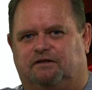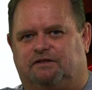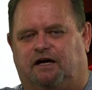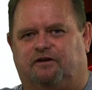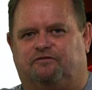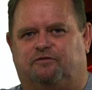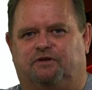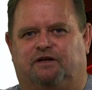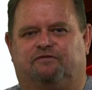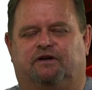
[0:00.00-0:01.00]
data for
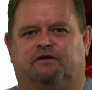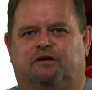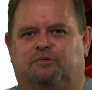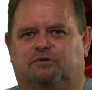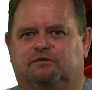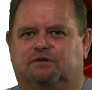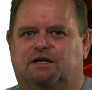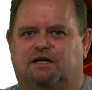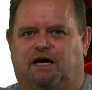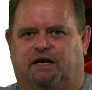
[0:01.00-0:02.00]
that variable,
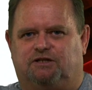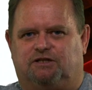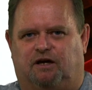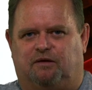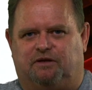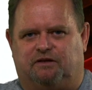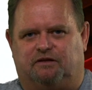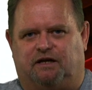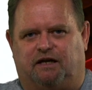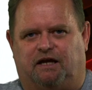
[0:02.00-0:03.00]
and show me that
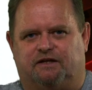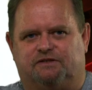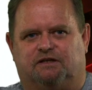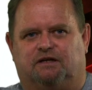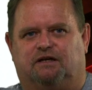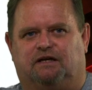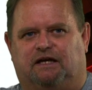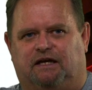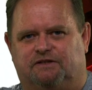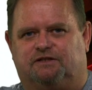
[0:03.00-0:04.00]
that answer
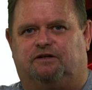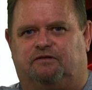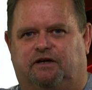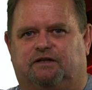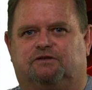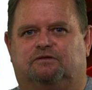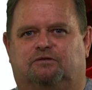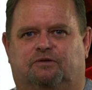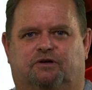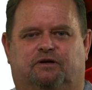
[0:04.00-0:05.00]
is correct
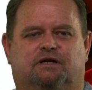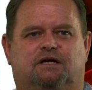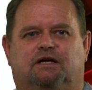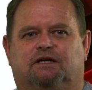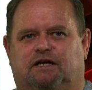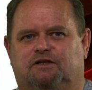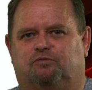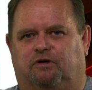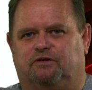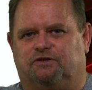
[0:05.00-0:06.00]
or not. Kids
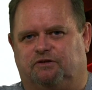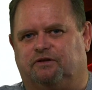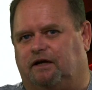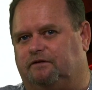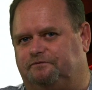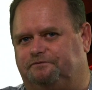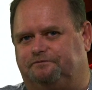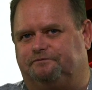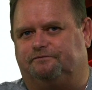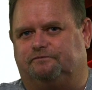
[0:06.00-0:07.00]
won't do that.
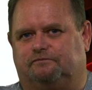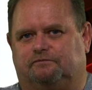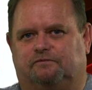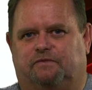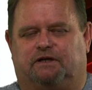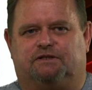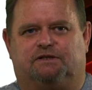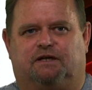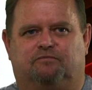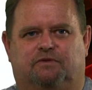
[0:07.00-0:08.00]

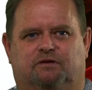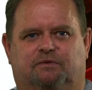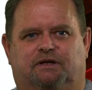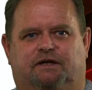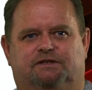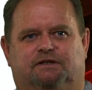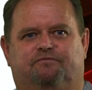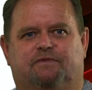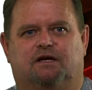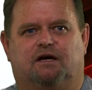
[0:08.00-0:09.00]
That's human nature.
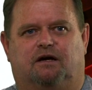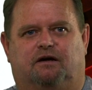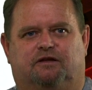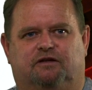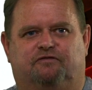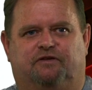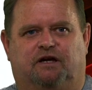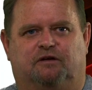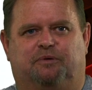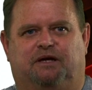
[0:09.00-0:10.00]
I think for
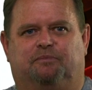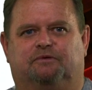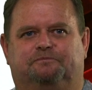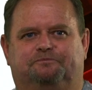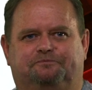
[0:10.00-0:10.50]
young people.